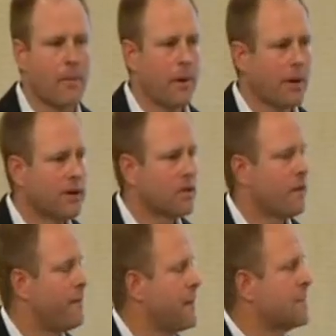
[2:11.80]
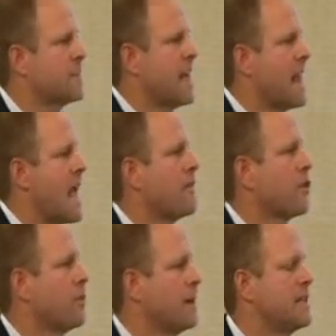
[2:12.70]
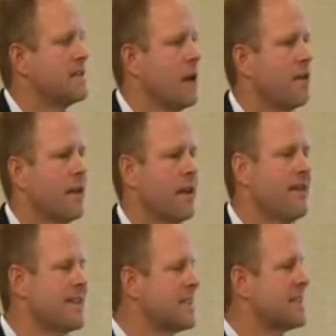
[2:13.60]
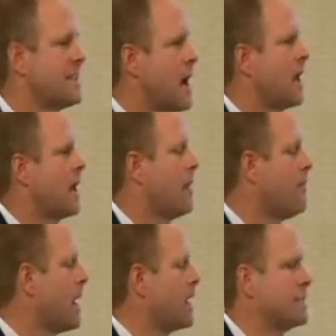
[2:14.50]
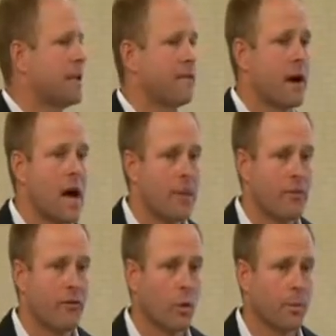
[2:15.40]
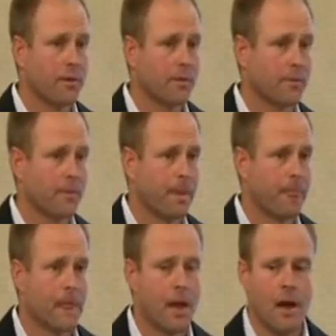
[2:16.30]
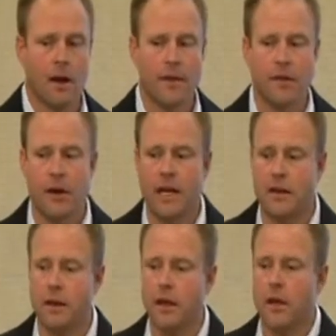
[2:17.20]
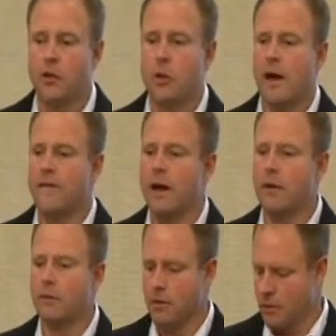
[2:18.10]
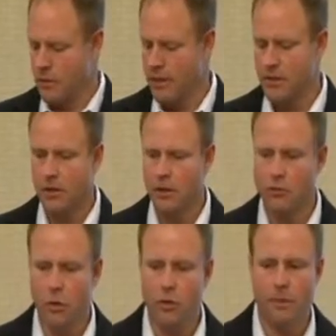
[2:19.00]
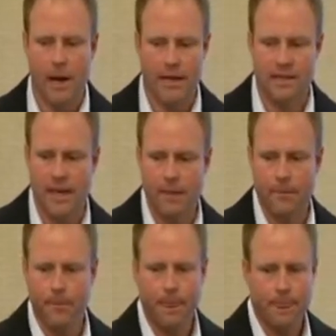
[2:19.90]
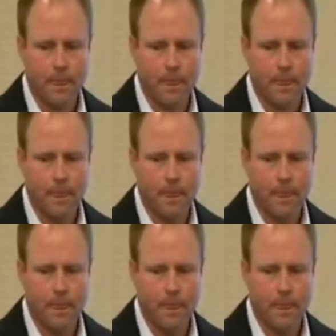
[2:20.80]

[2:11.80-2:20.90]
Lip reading: My abilities are fixed and effort means nothing. And this is not a mindset for high performance. On the other hand, Dweck found this growth mindset.